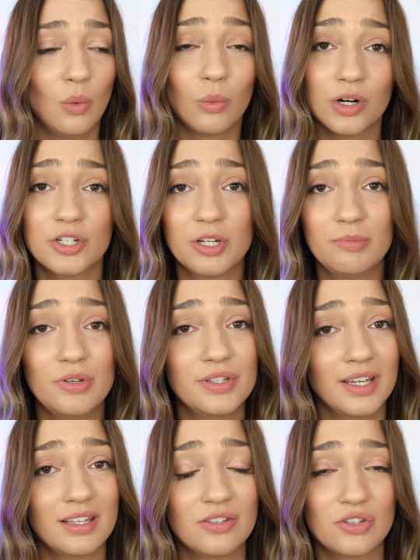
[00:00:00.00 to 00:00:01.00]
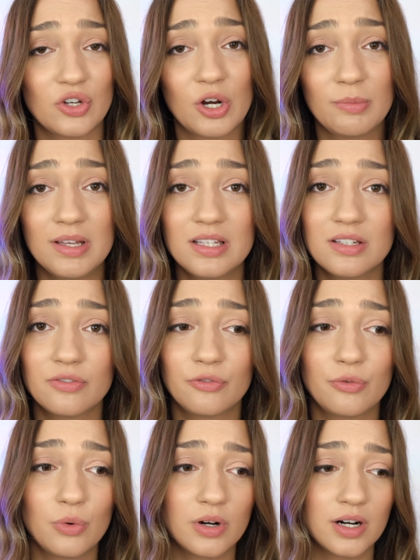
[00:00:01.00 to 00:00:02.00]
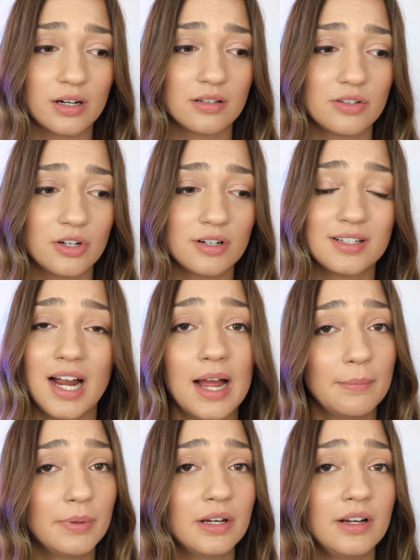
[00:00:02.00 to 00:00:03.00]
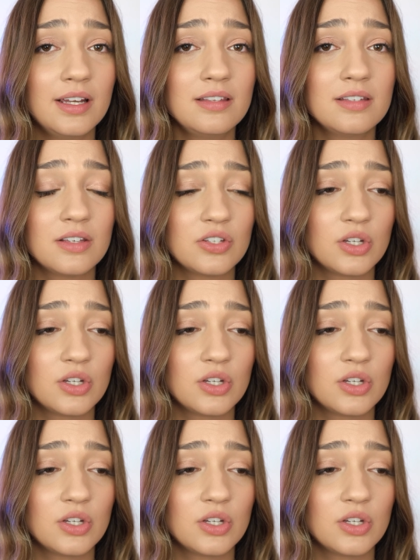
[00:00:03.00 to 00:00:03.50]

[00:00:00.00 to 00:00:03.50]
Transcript: worship music and sermons for certain time periods,